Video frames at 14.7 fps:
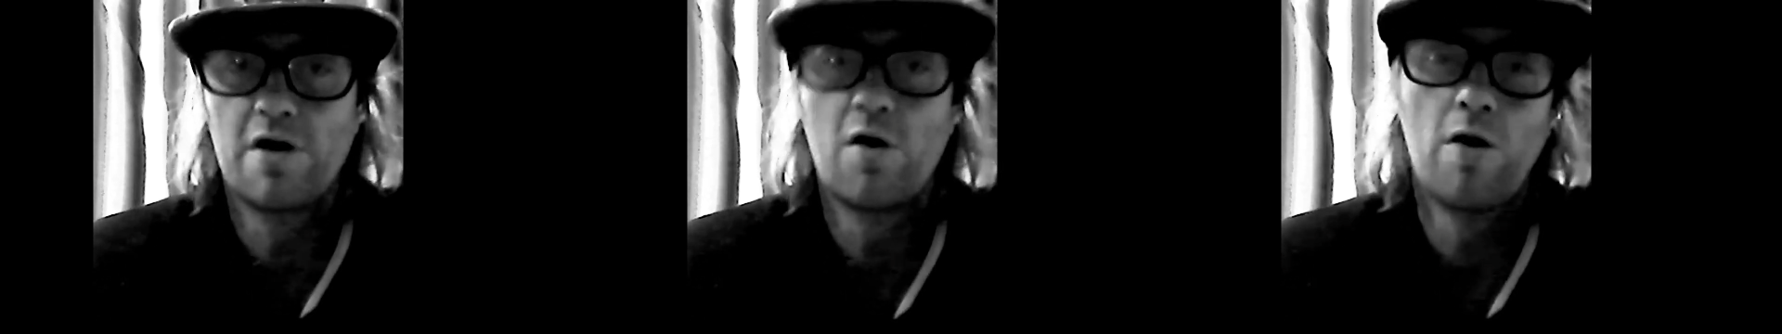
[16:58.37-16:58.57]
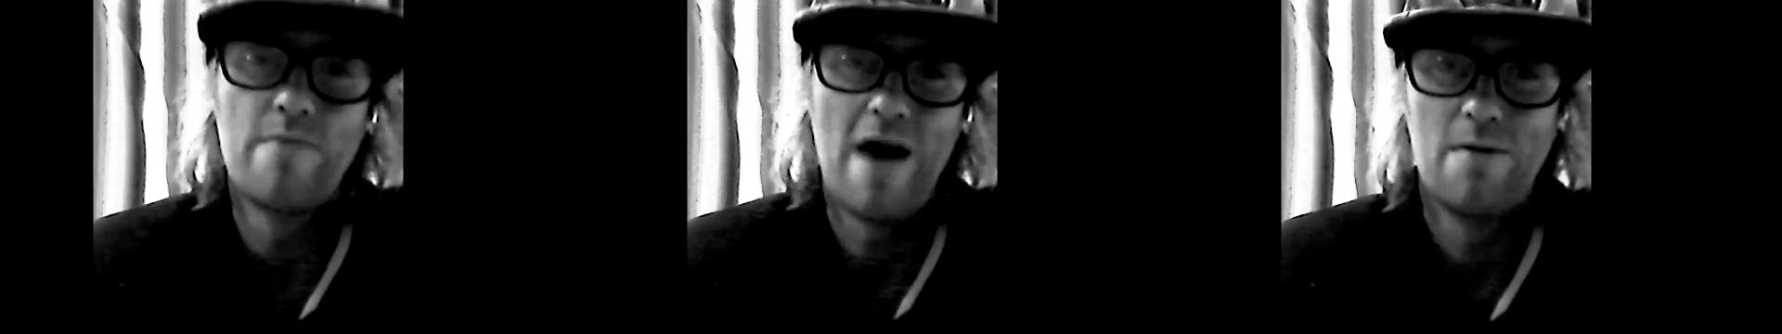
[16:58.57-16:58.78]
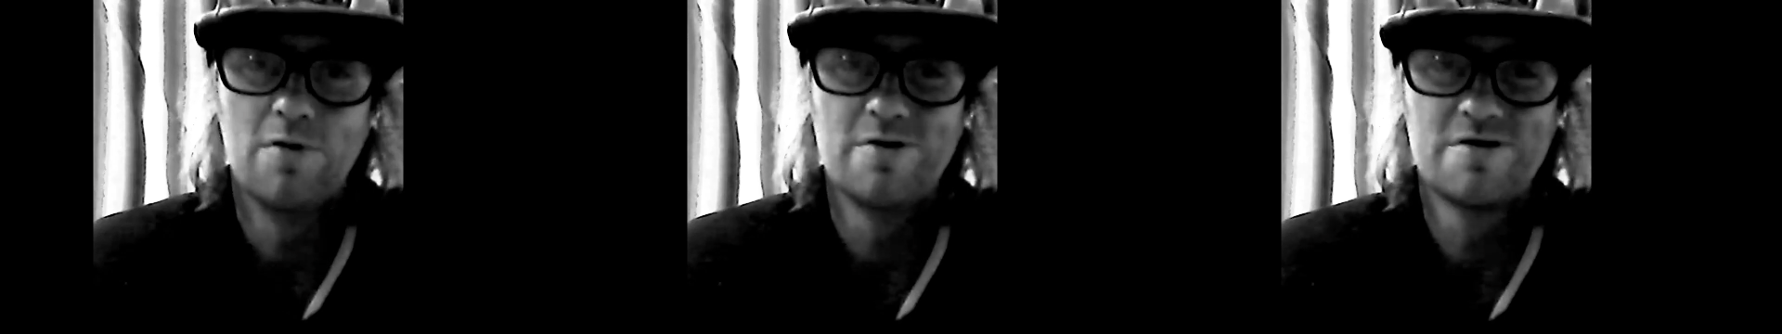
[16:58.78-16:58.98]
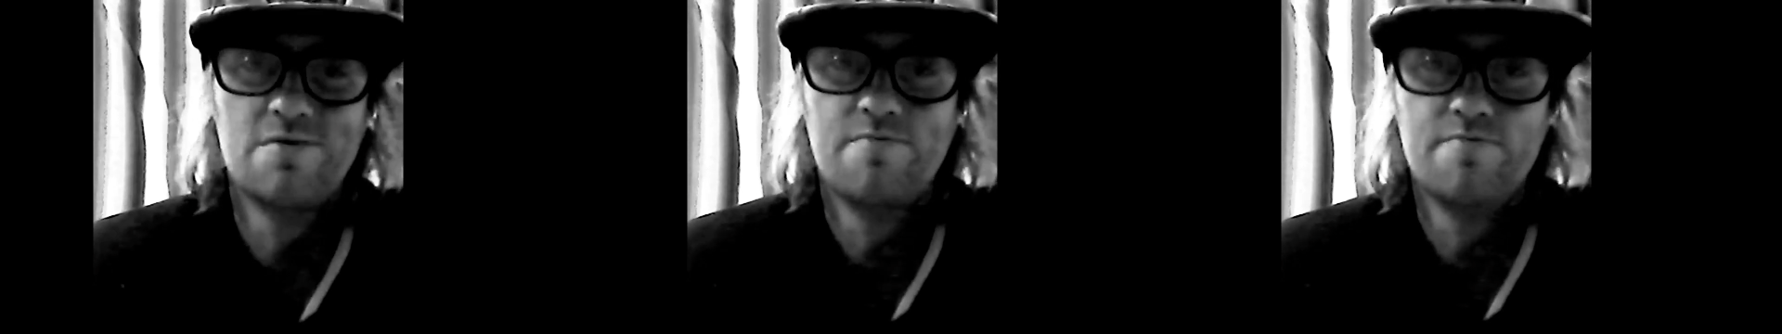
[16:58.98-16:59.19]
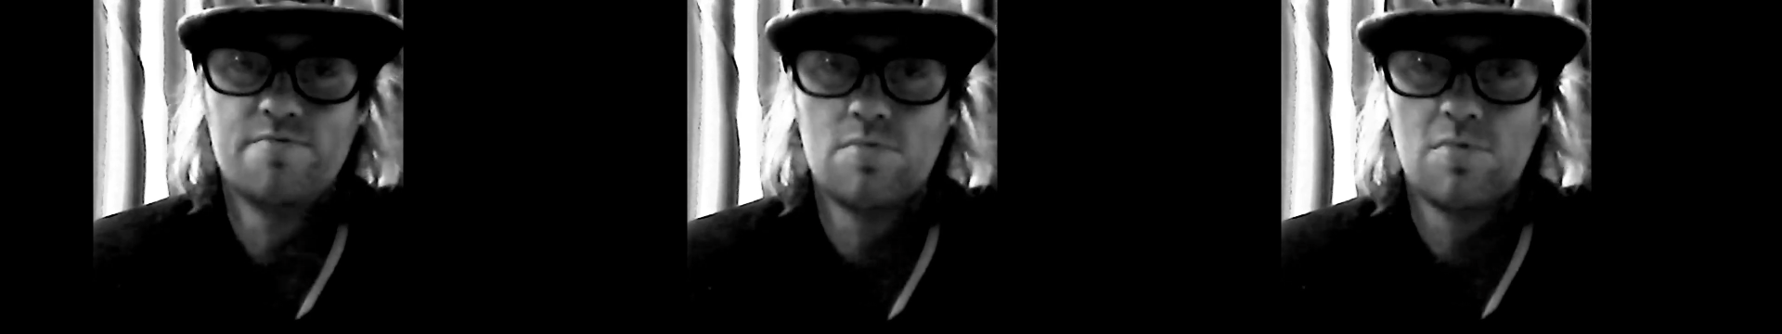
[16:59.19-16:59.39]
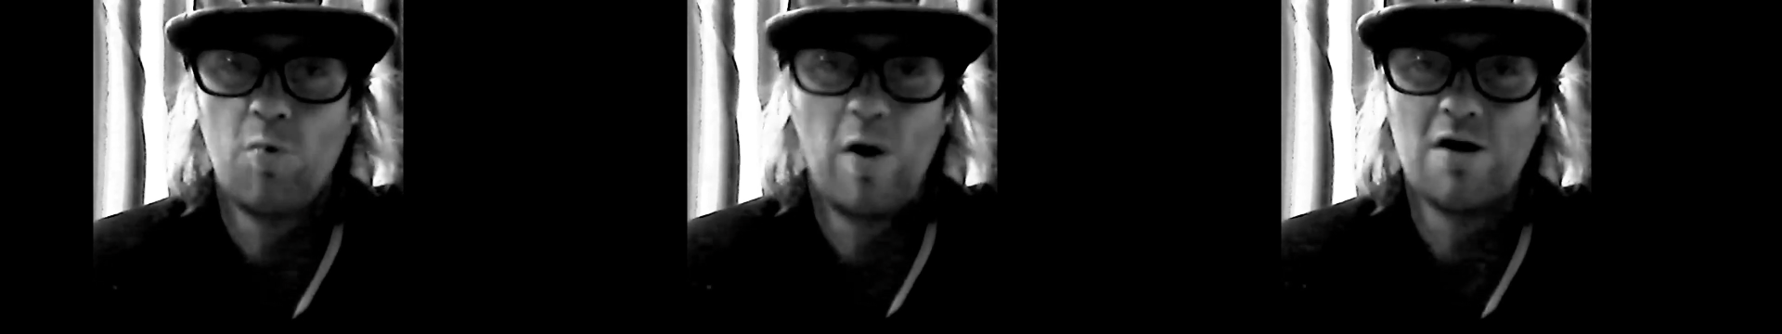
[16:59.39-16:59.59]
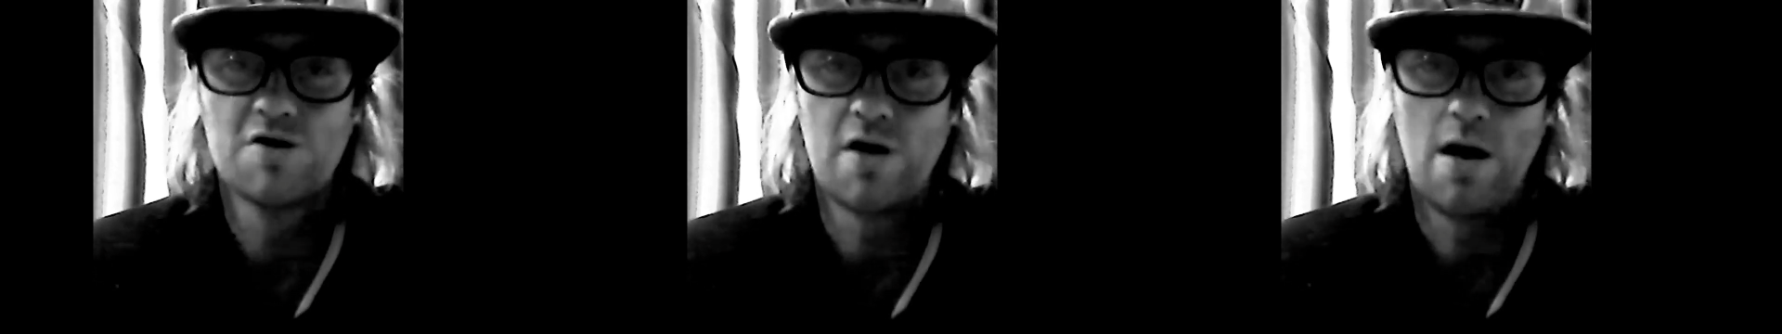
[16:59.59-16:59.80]
Only mammals.
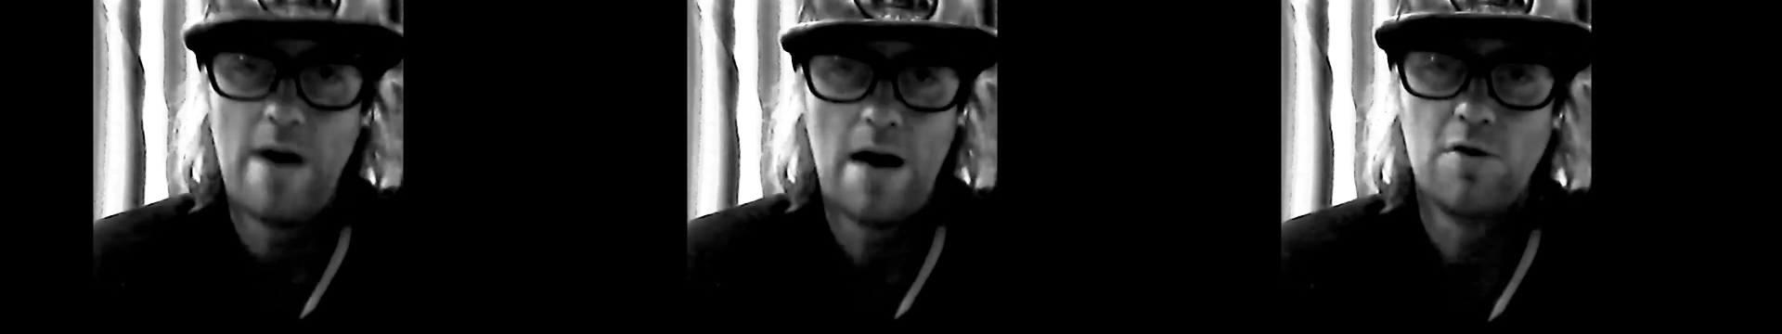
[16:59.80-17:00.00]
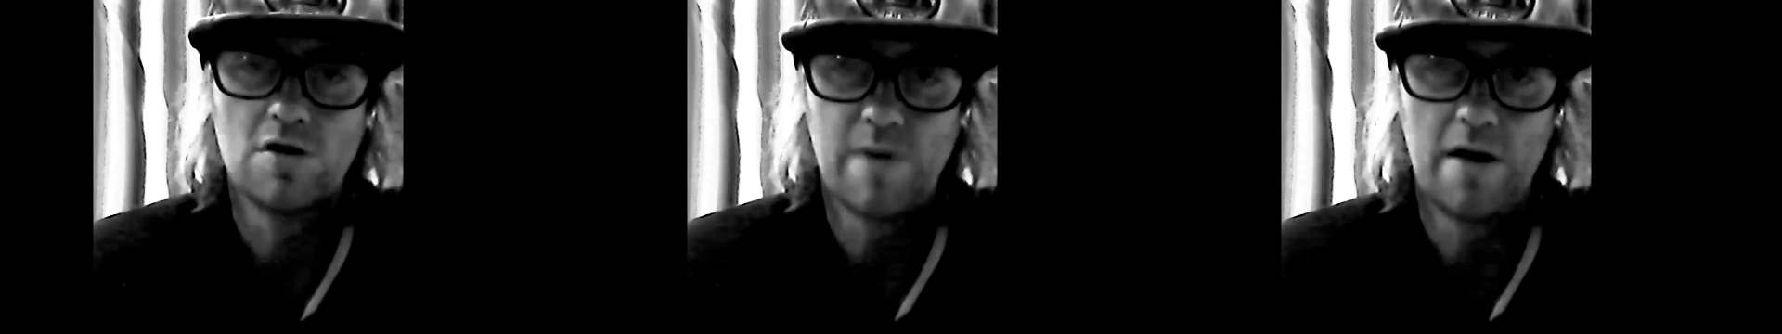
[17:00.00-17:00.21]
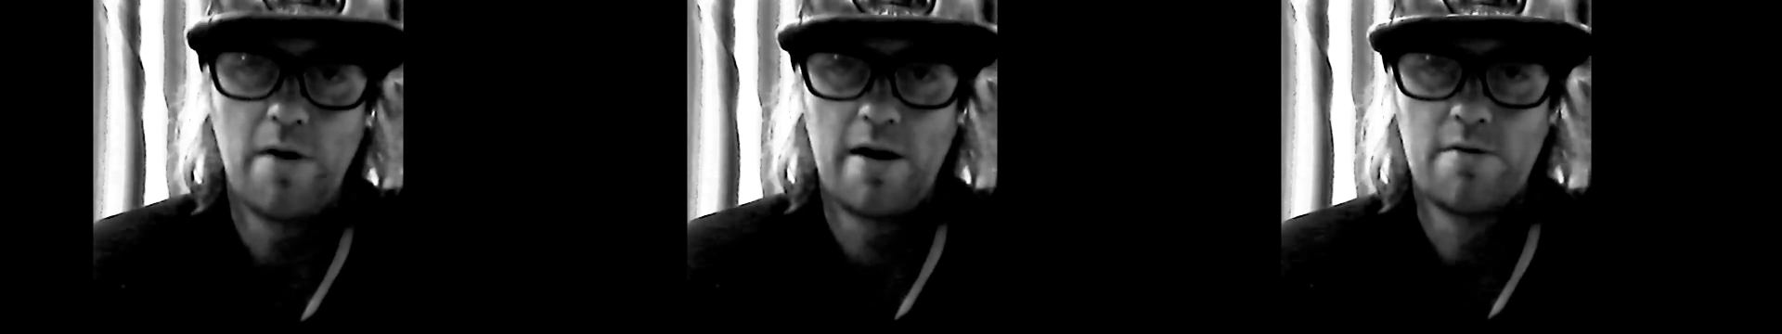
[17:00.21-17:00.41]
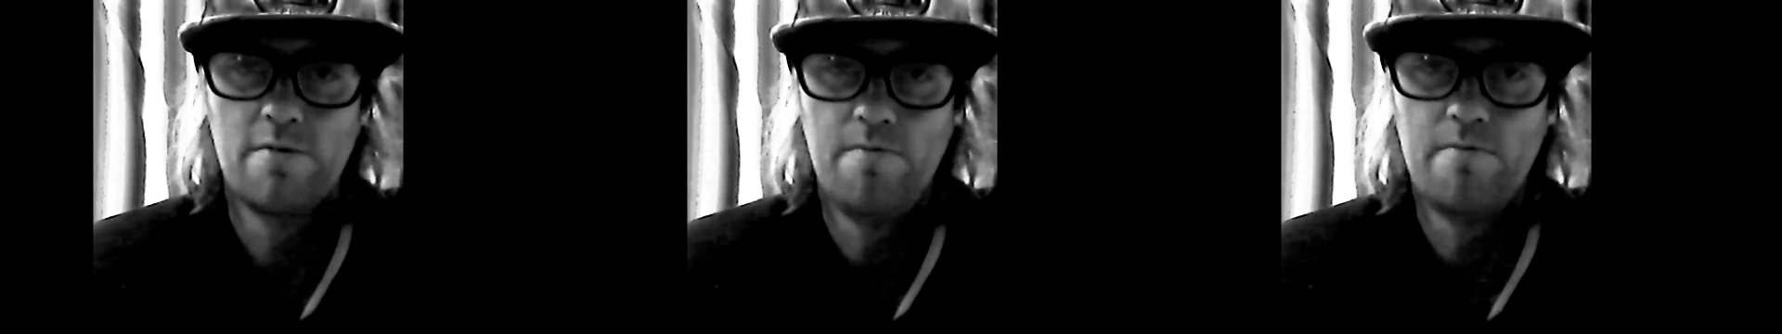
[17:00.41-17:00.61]
Whales are not mammals, by the way.